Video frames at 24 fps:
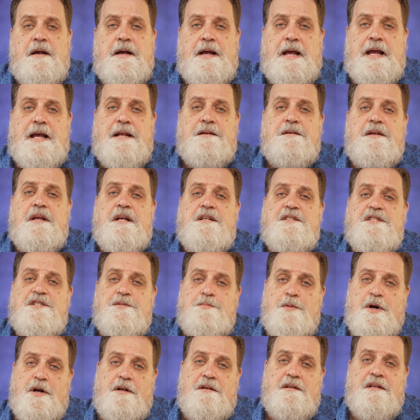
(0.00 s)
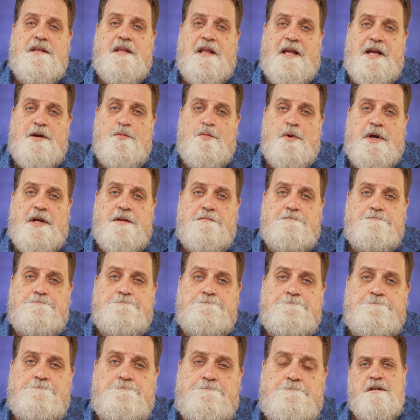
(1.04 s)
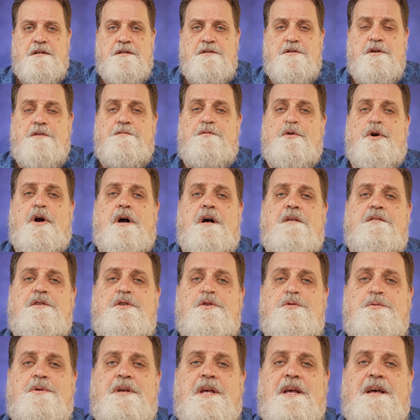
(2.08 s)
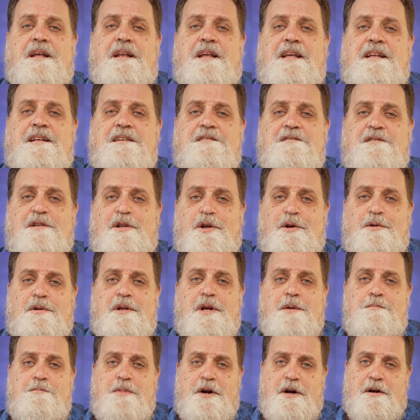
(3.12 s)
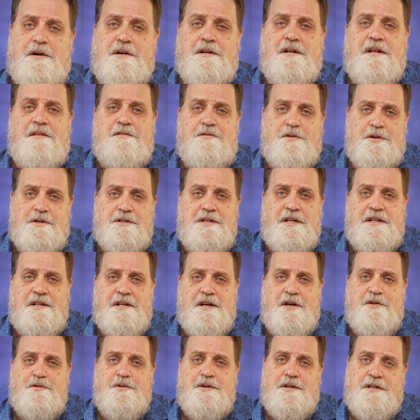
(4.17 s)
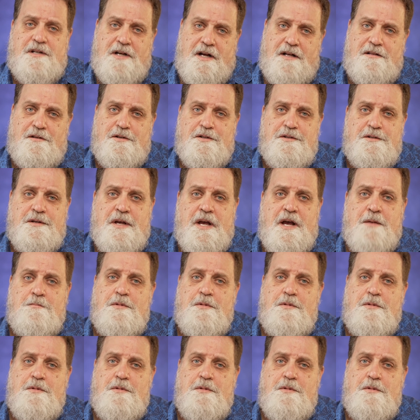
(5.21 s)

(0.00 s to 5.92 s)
And it's small and lightweight. So for all that you get, it is clearly a bargain at $1,300.